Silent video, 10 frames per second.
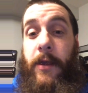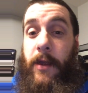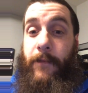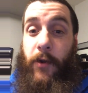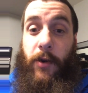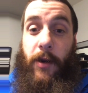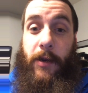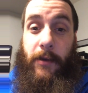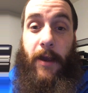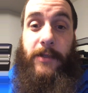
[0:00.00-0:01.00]
if you're a
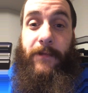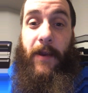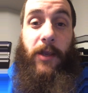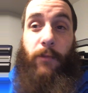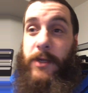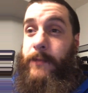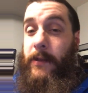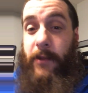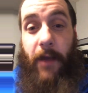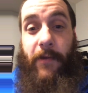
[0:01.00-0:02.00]
Canucks fan, you must be
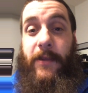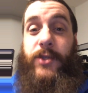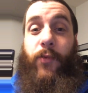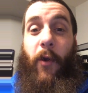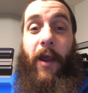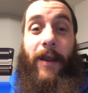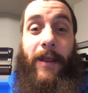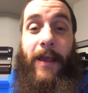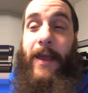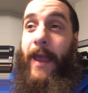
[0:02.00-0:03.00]
loving this ride.
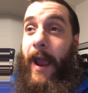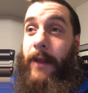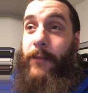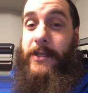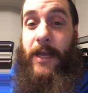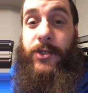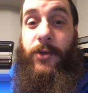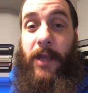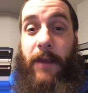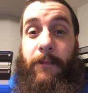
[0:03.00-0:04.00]
And a potential
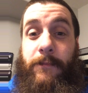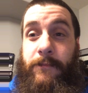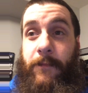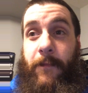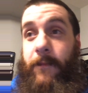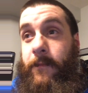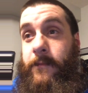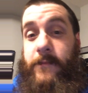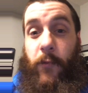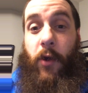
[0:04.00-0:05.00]
game,
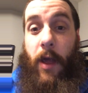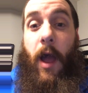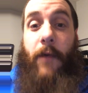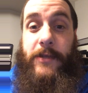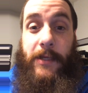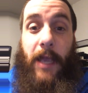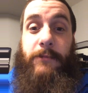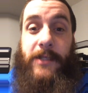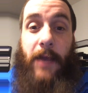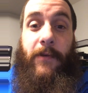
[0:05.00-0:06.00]
well, obviously Game
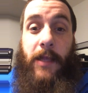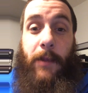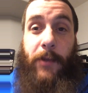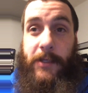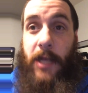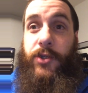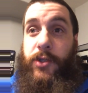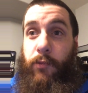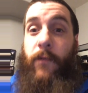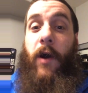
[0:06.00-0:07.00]
7, and the potential
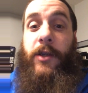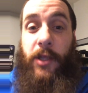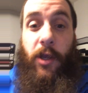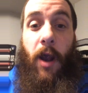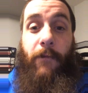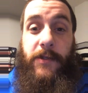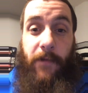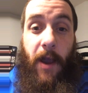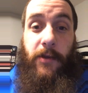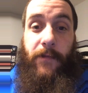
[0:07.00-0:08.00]
to move on to the conference
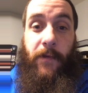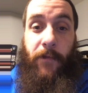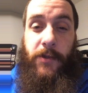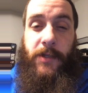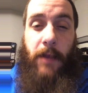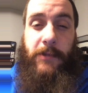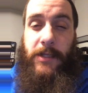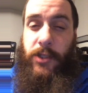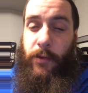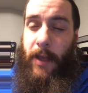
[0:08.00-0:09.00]
finals for the first time
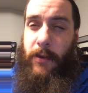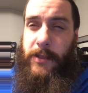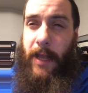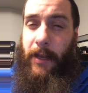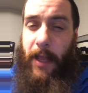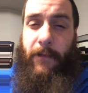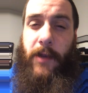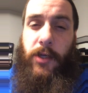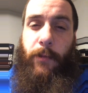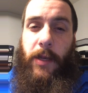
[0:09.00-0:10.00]
since 2011,
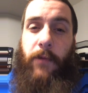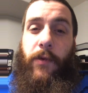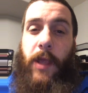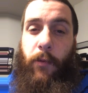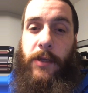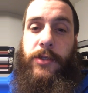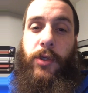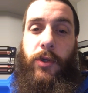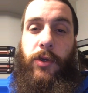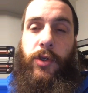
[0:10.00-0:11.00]
I do believe, when they went to